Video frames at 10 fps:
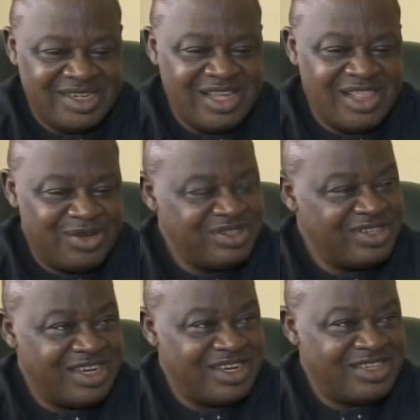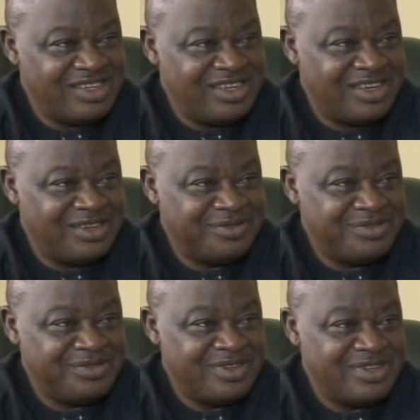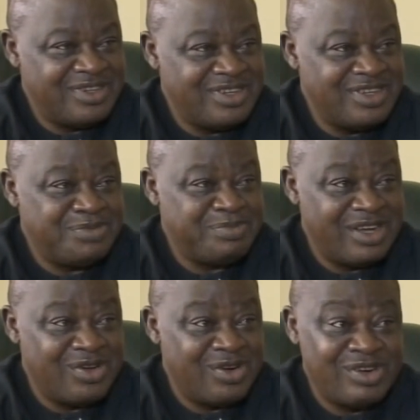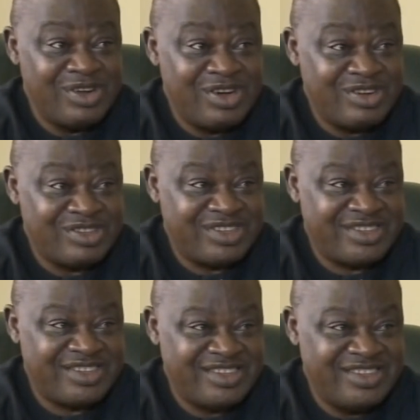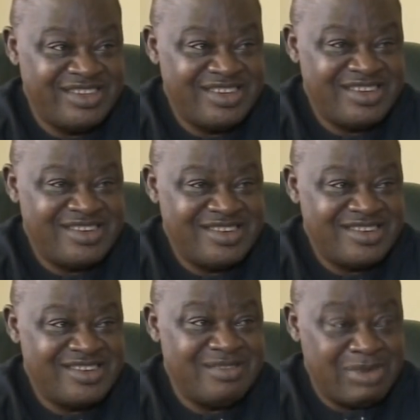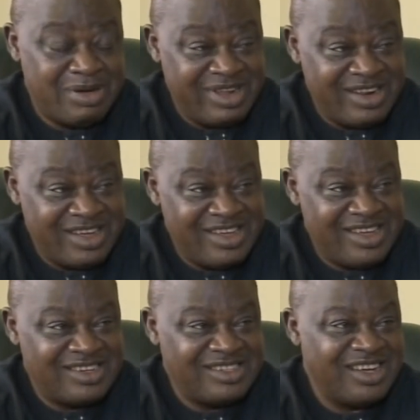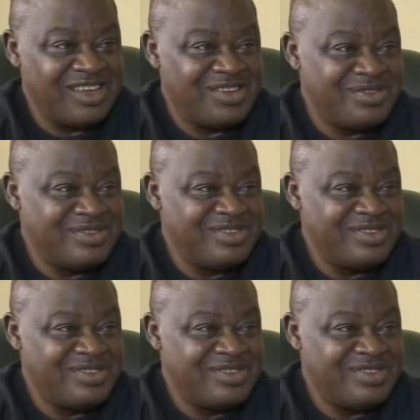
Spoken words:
launched the SDF despite all the odds in Bamenda here in Tarikun.